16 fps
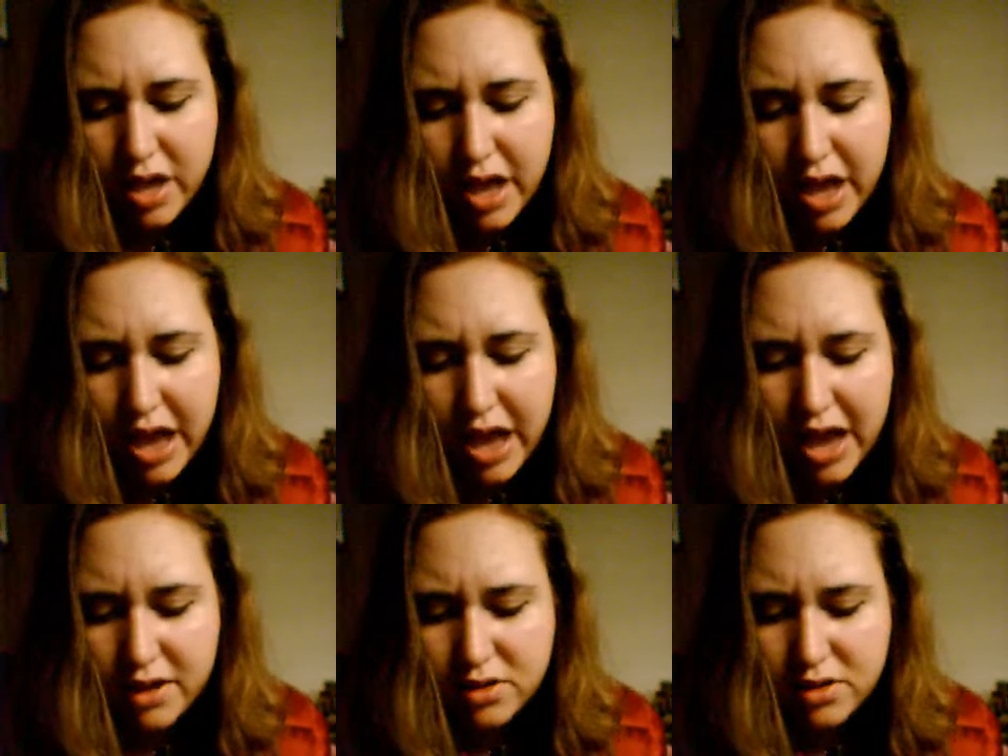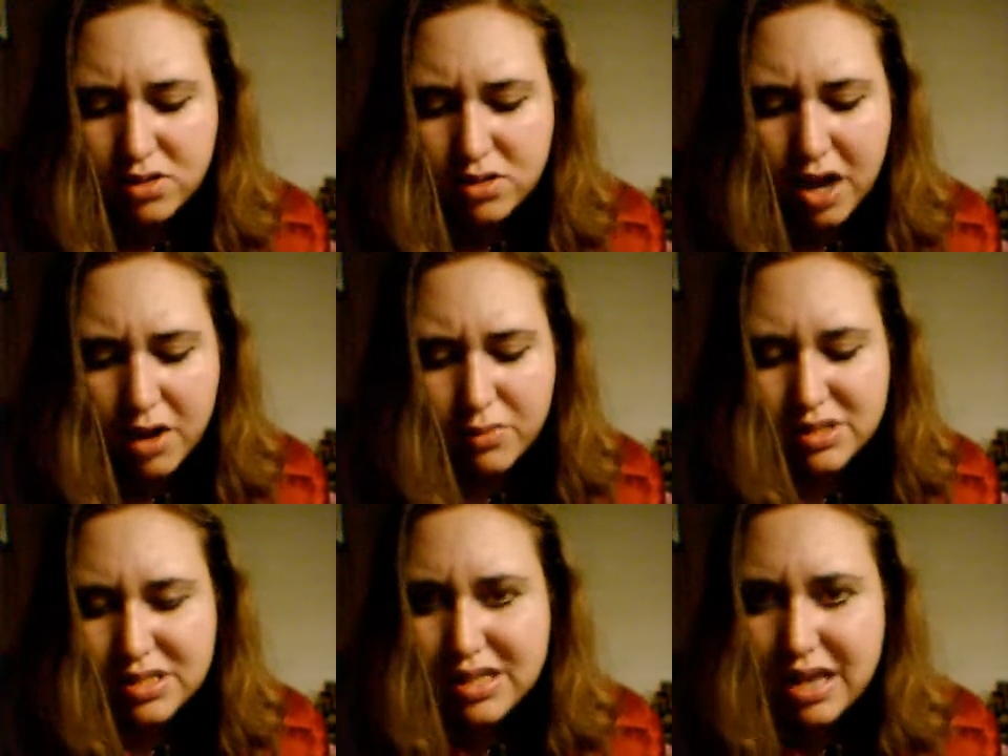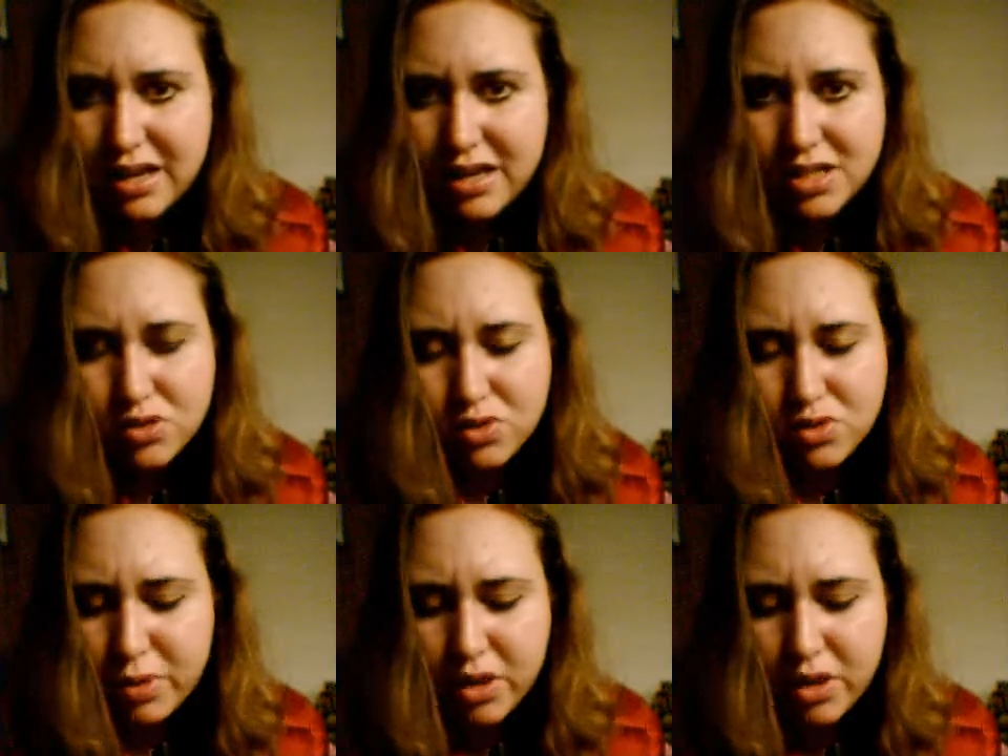and do not resent his
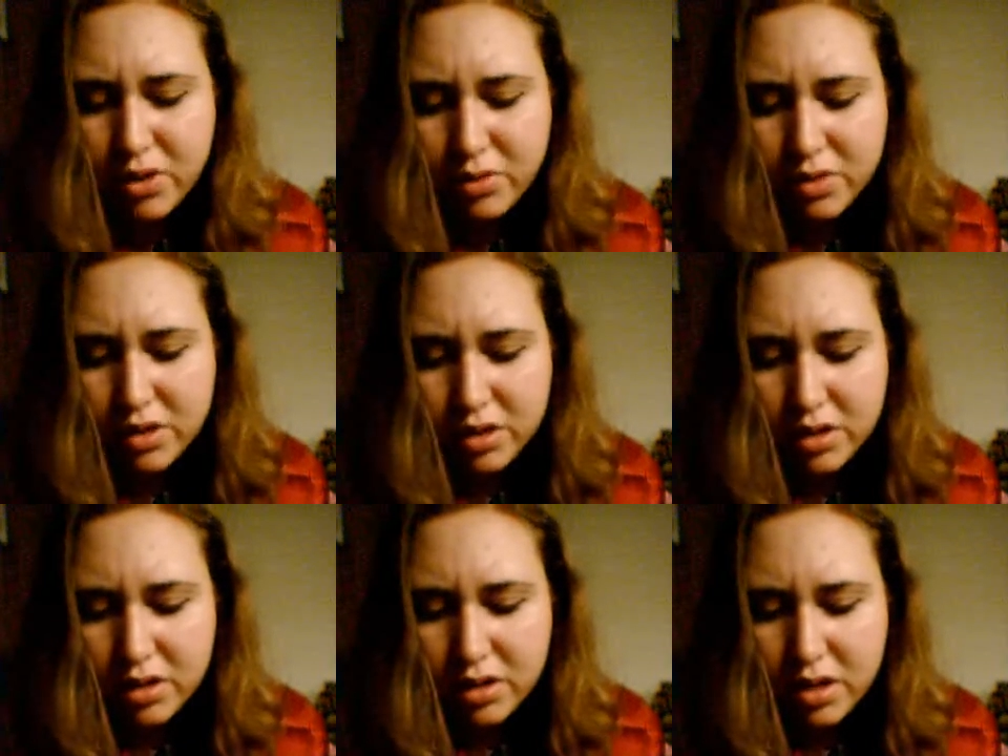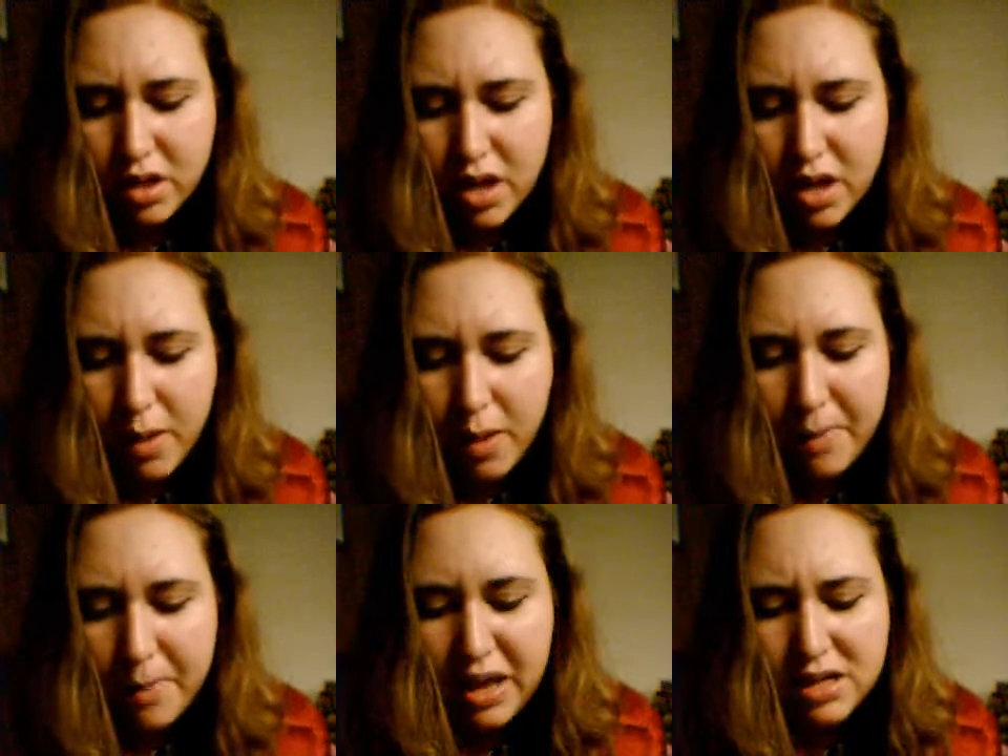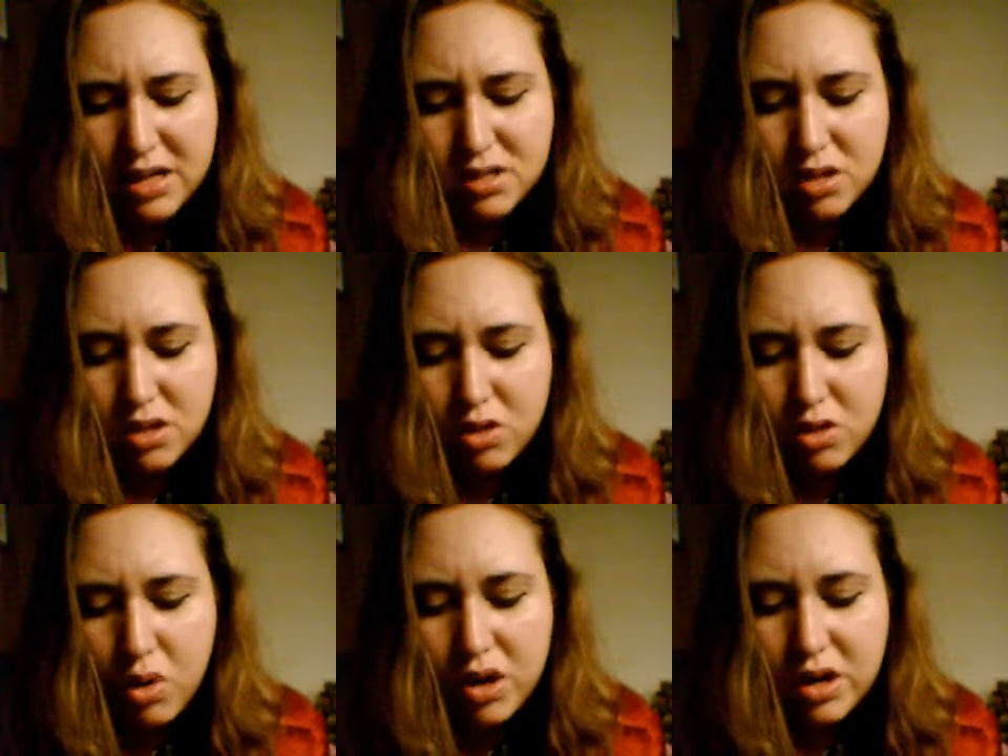rebuke, because the
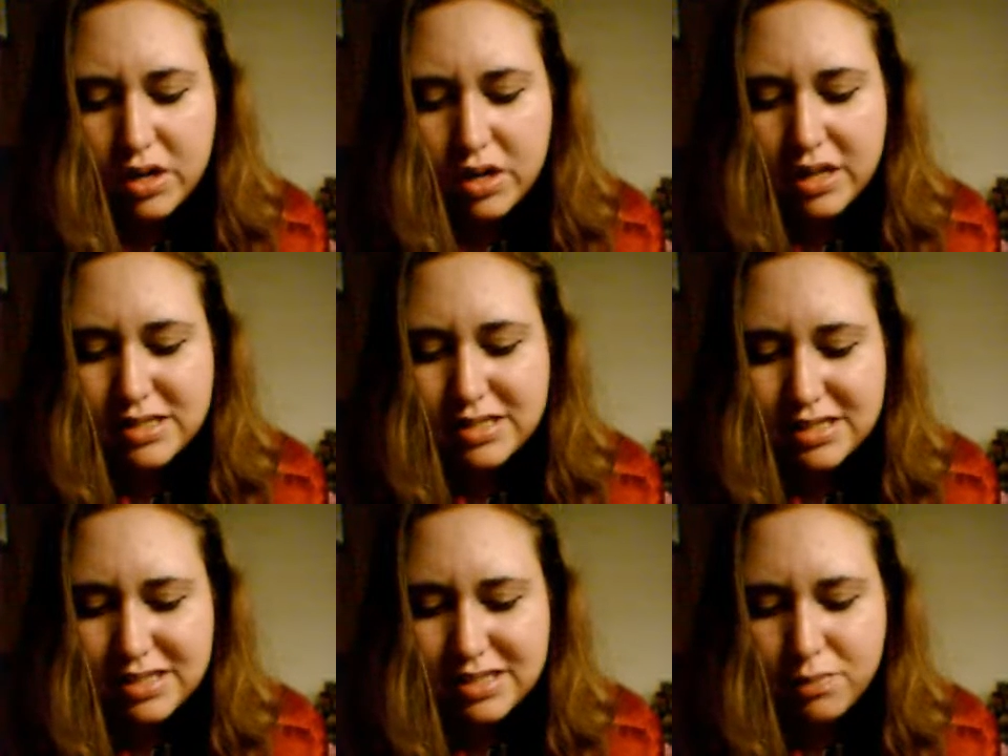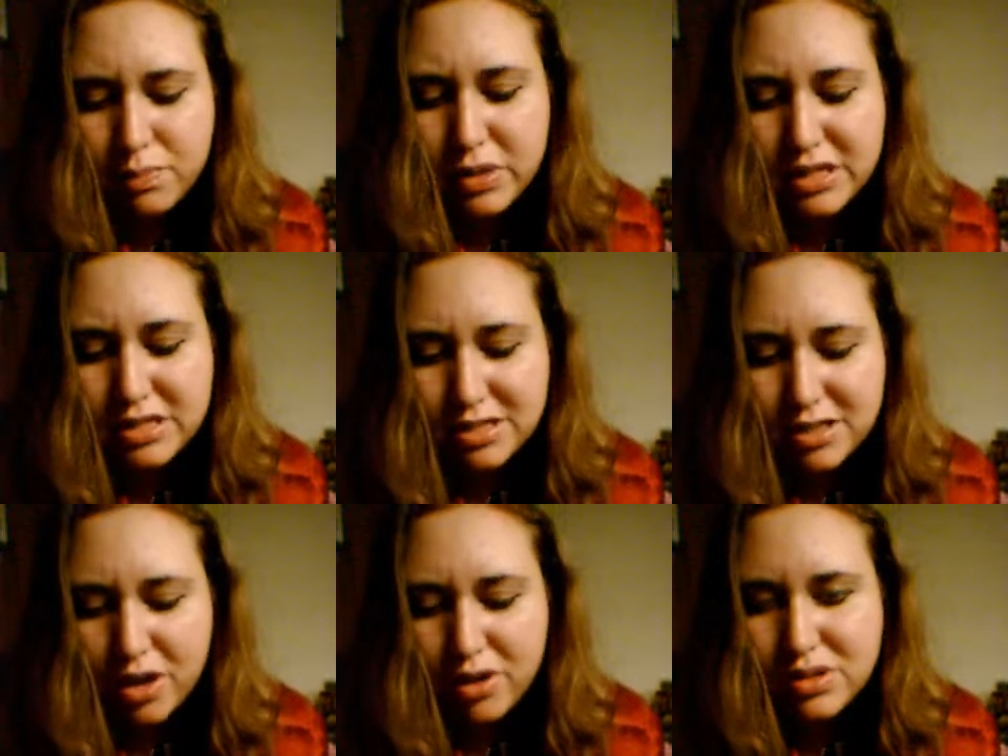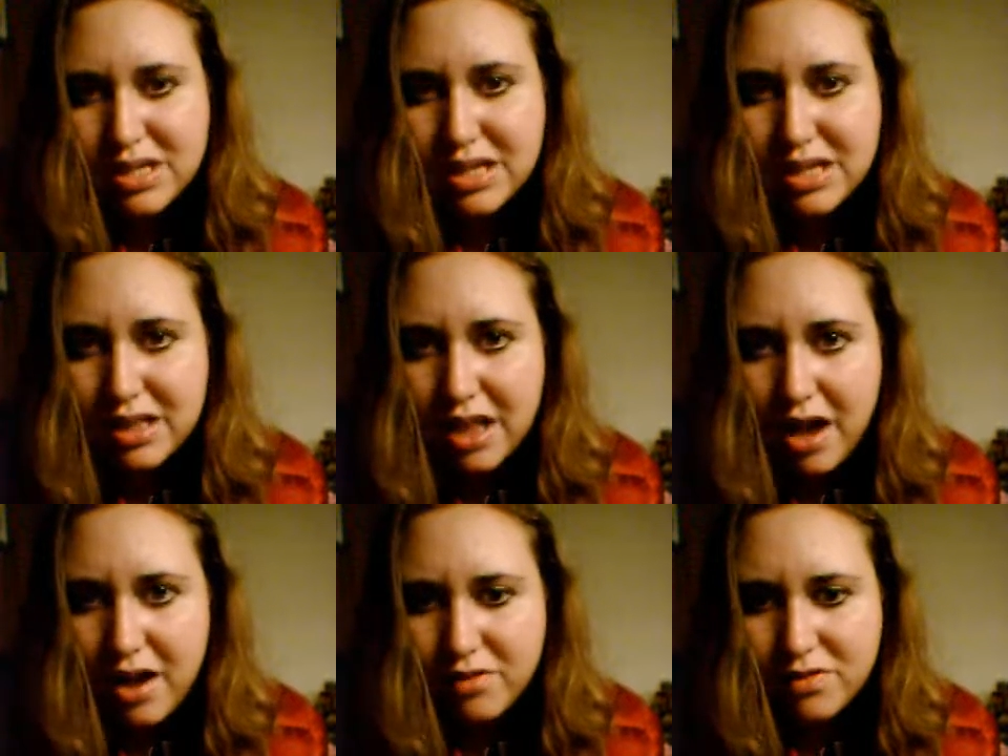Lord disciplines those he
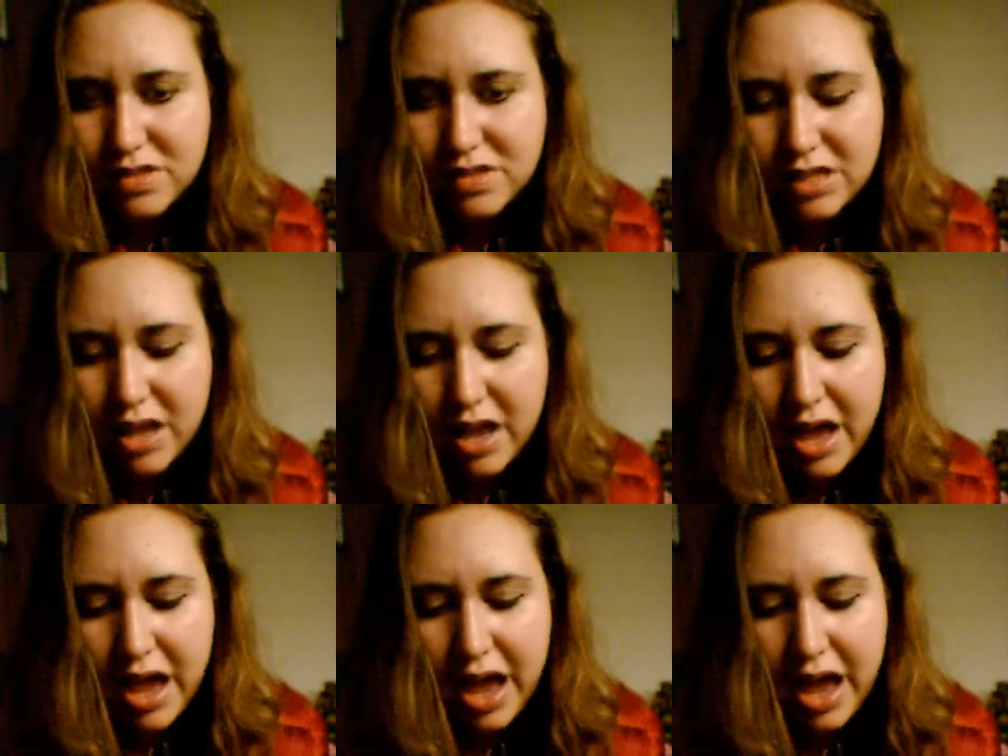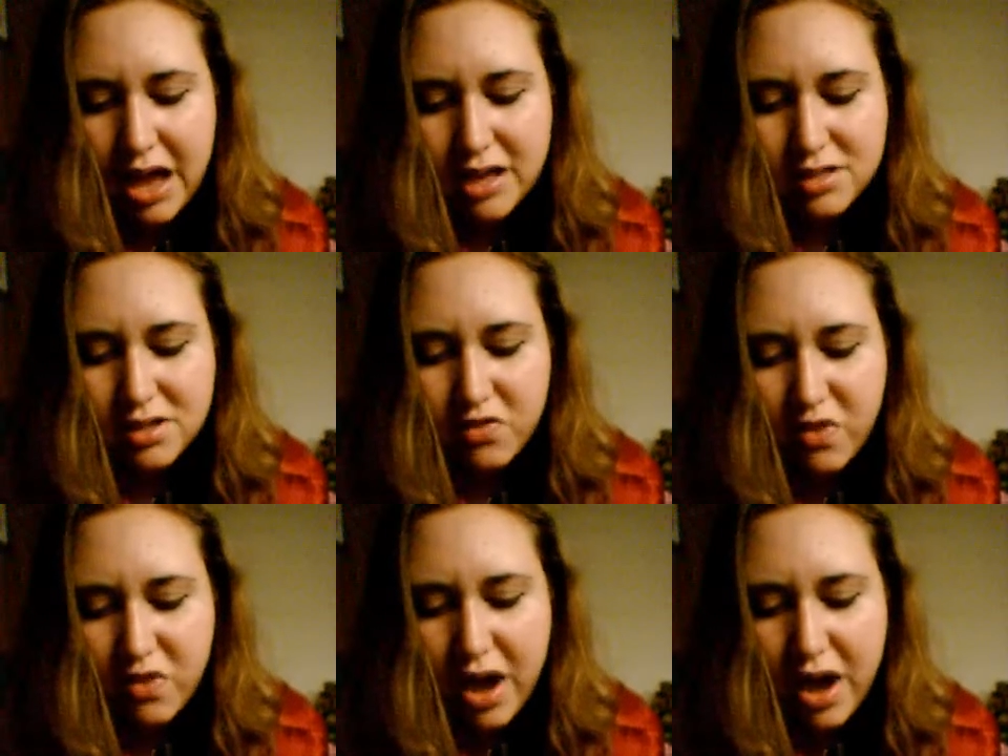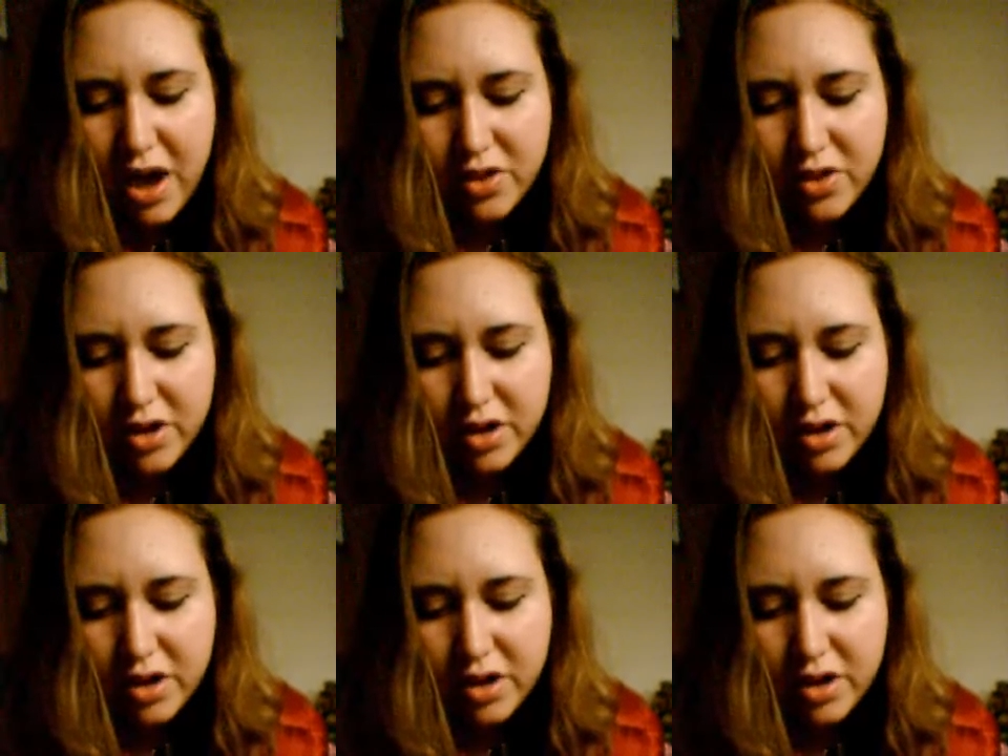loves. As a father,